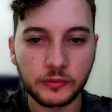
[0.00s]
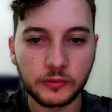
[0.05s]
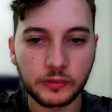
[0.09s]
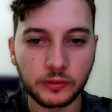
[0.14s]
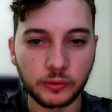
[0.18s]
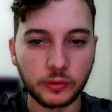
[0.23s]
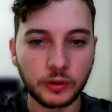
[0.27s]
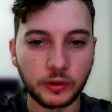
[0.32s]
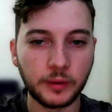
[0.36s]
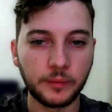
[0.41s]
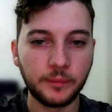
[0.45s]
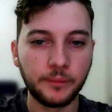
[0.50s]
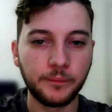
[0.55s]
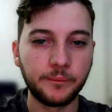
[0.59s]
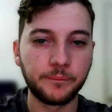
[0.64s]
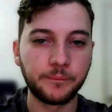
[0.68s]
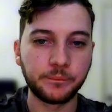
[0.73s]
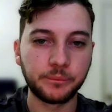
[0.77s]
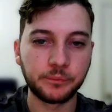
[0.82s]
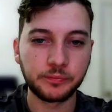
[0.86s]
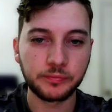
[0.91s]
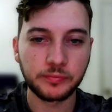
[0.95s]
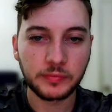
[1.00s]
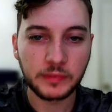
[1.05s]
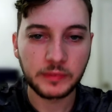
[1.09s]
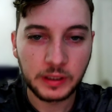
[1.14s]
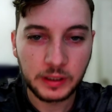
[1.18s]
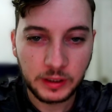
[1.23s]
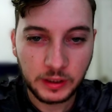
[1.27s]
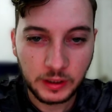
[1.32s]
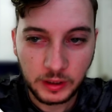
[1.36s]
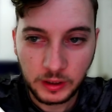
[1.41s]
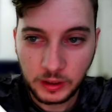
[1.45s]
Okay.
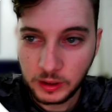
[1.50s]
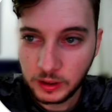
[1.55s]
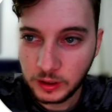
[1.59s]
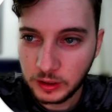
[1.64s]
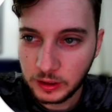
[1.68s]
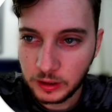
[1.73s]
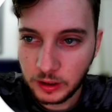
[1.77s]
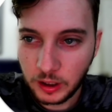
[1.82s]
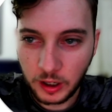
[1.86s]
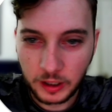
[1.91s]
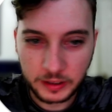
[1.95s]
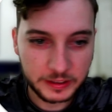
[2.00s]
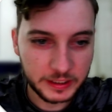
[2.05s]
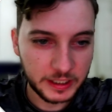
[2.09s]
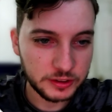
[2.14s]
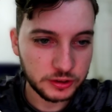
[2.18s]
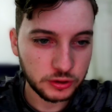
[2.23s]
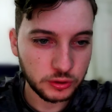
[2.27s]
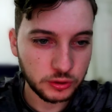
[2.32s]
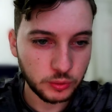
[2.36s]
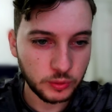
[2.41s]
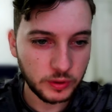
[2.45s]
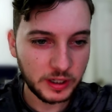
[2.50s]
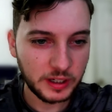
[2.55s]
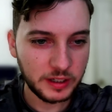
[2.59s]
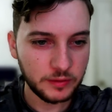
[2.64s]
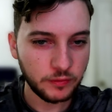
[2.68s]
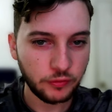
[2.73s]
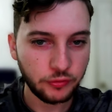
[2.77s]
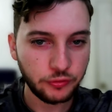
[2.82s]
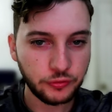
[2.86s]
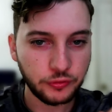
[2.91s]
Alright guys, so we're at